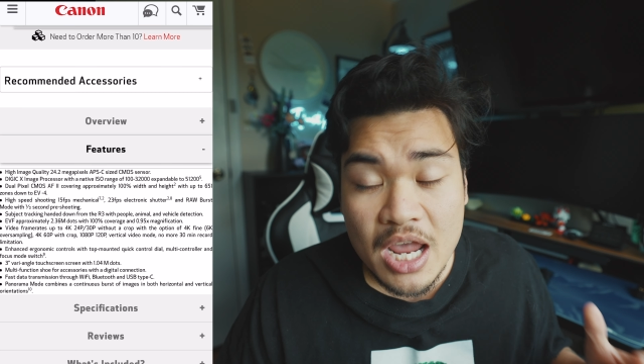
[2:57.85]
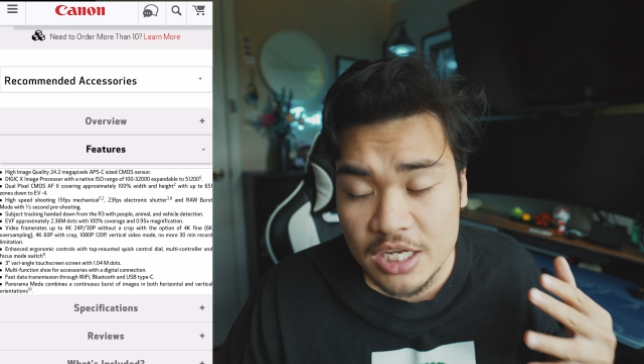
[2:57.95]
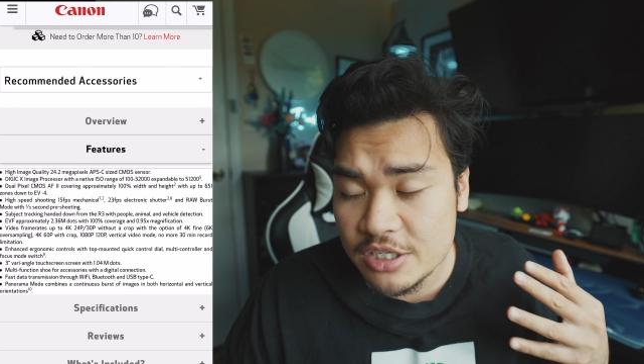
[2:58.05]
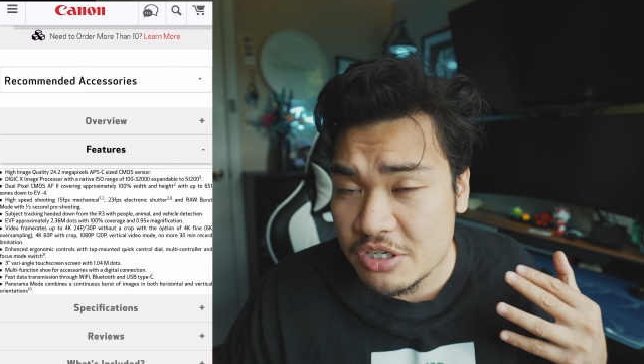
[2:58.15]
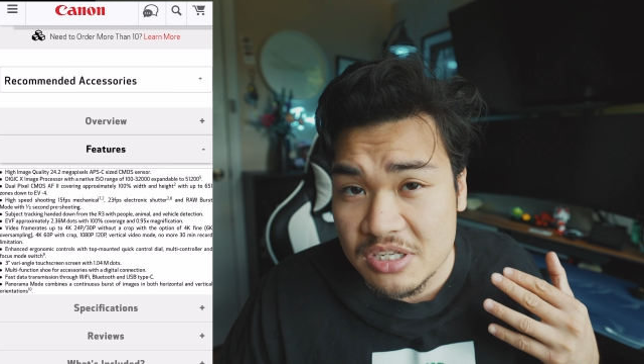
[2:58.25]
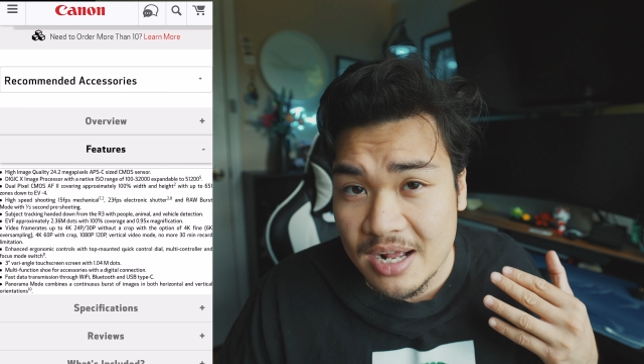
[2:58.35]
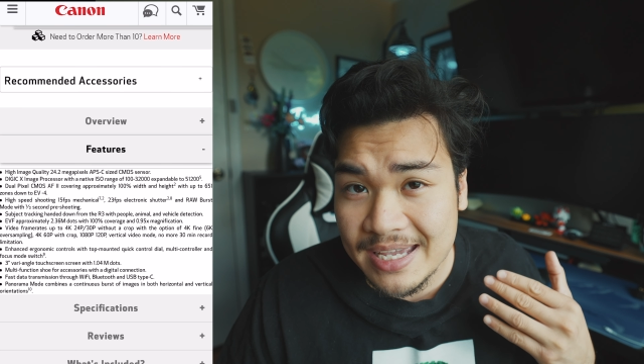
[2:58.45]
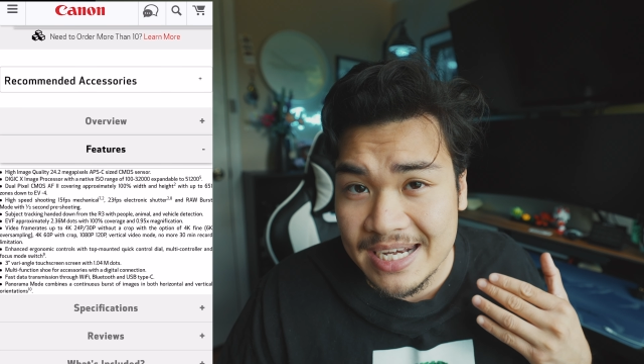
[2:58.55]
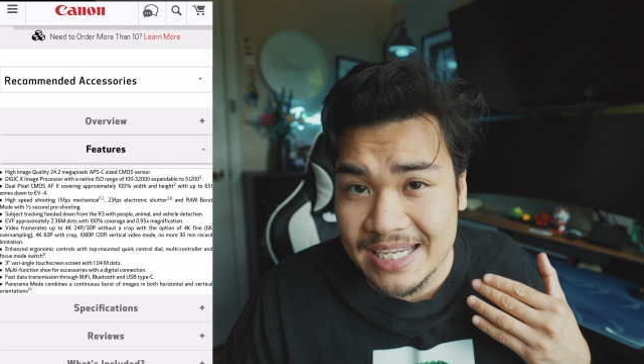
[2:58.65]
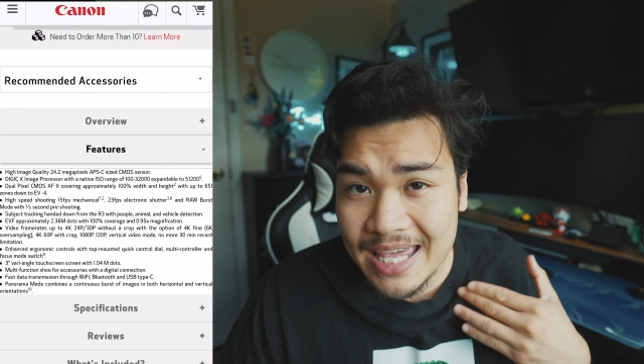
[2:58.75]
You're just not
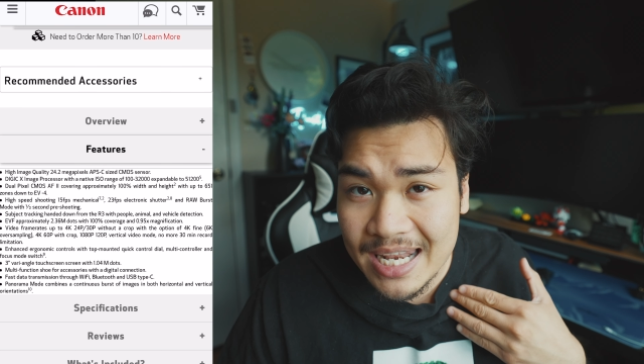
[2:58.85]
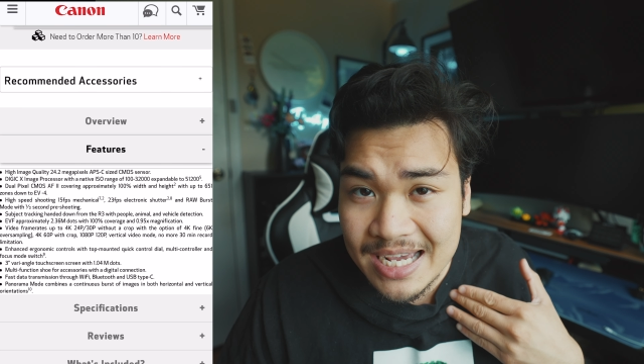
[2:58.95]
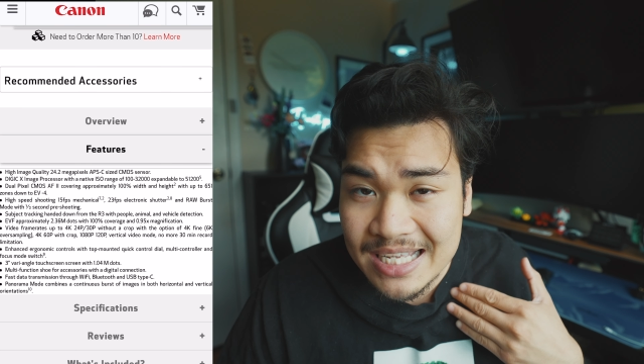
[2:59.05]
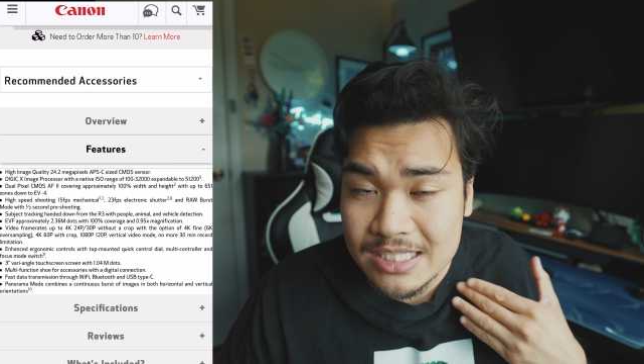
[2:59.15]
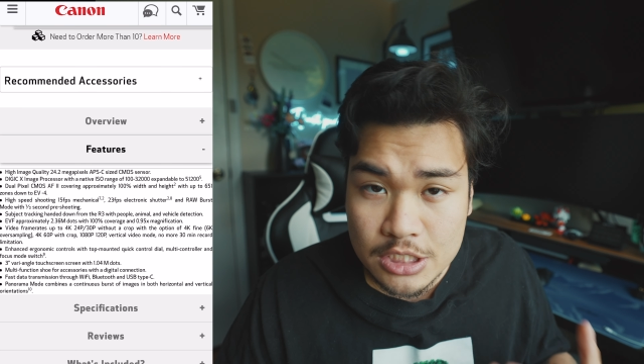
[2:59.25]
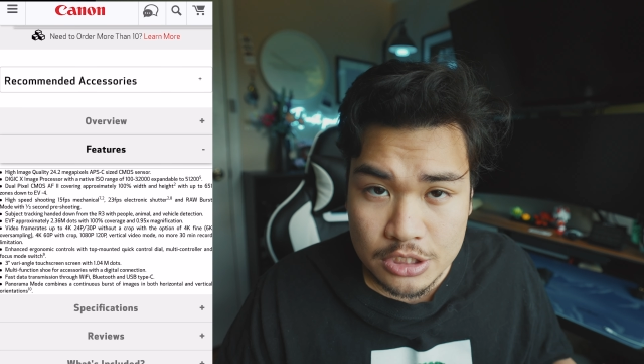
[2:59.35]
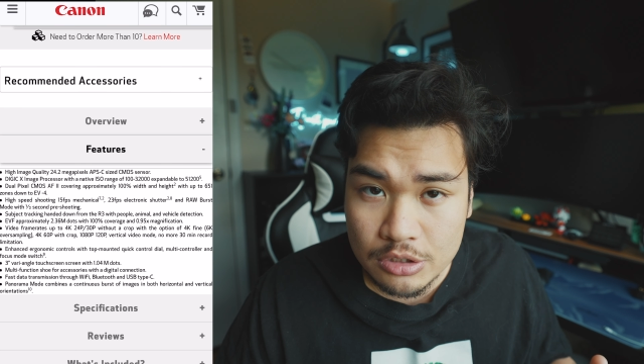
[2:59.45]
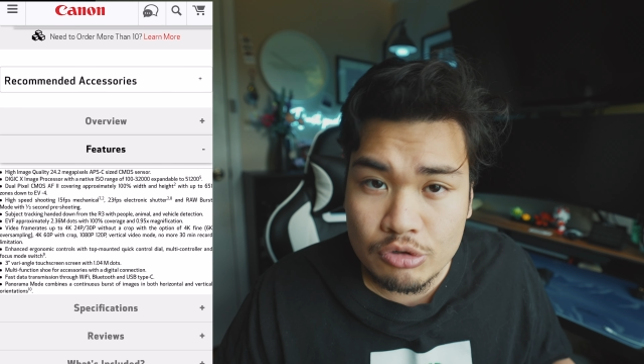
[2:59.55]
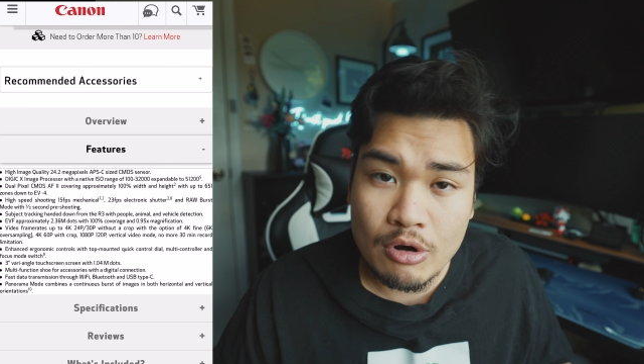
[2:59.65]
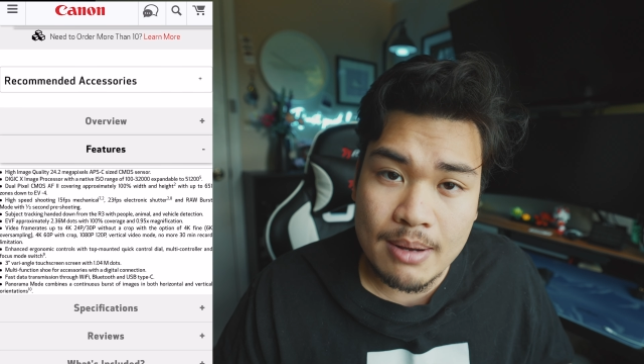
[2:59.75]
getting an
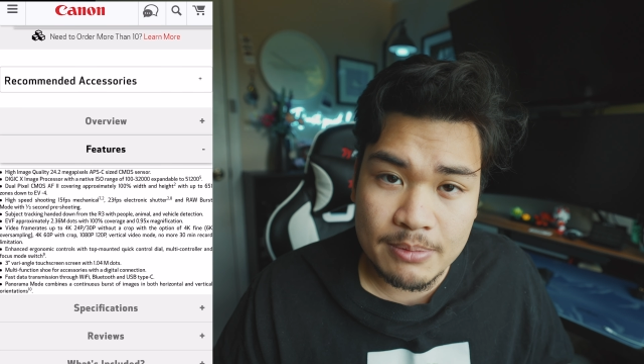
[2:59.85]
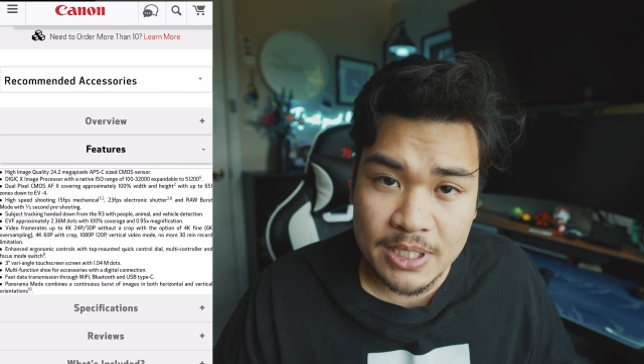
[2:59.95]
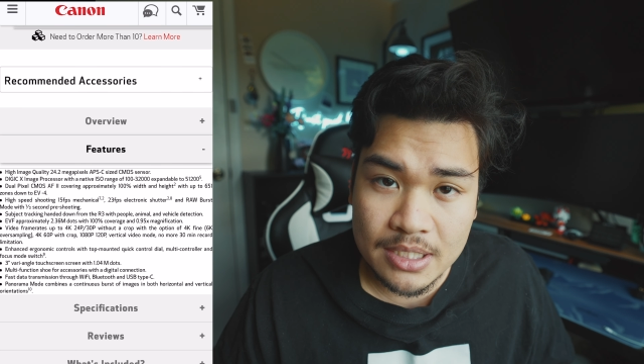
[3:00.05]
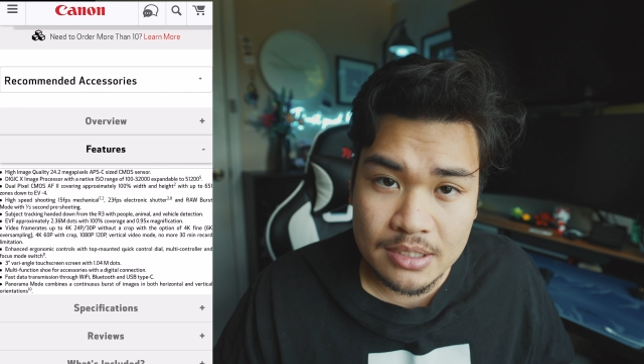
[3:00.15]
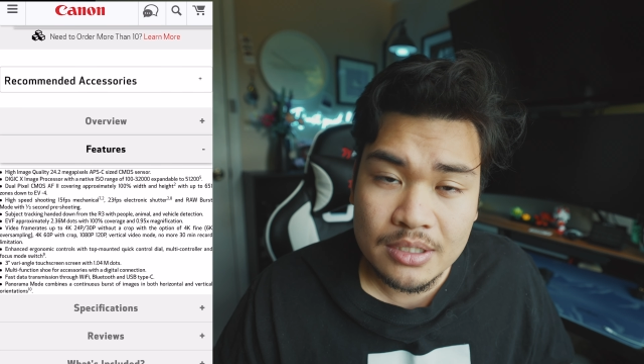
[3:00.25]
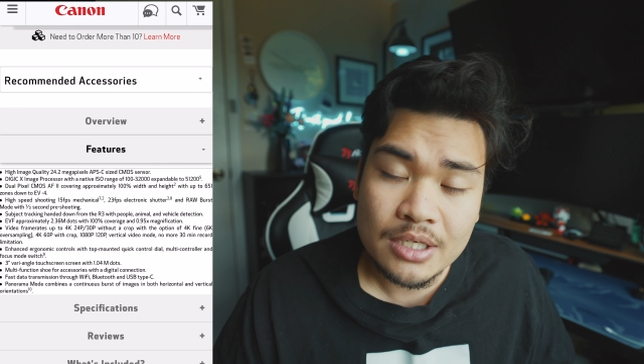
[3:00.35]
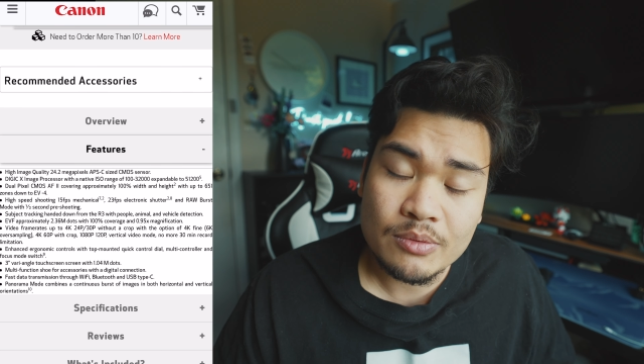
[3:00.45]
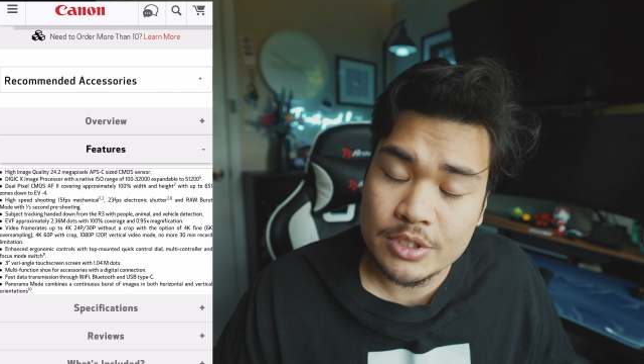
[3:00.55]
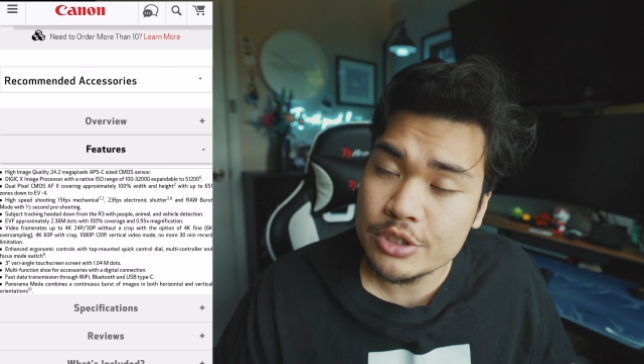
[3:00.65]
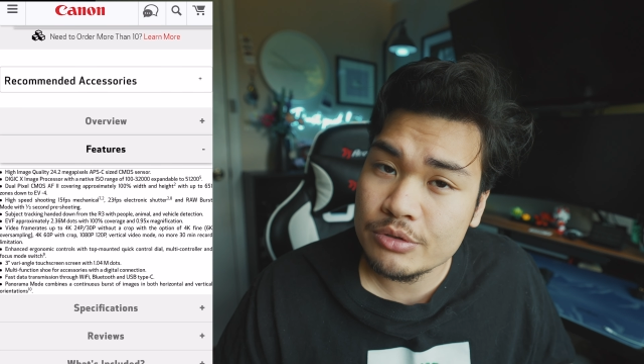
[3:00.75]
additional crop in
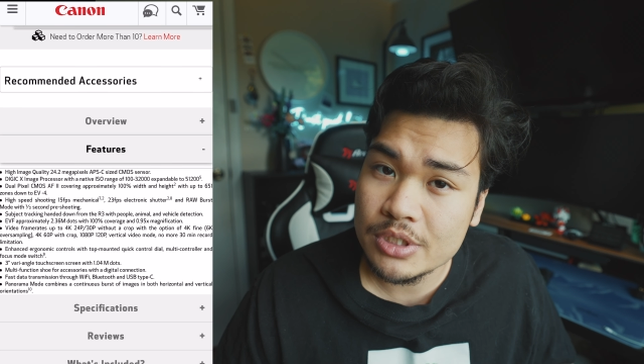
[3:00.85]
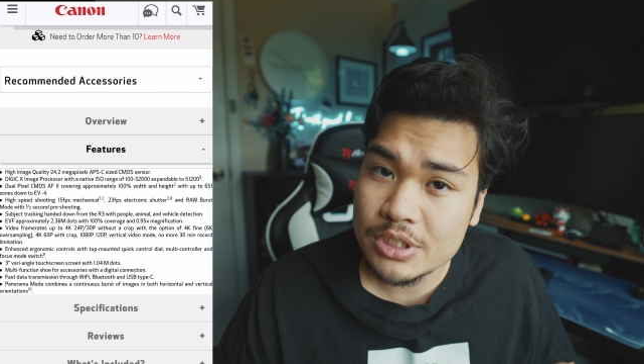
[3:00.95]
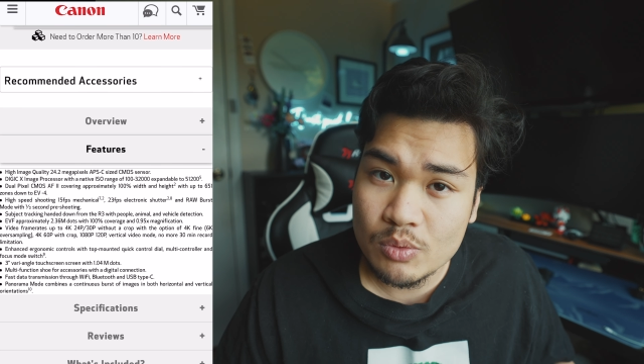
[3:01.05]
when you're shooting in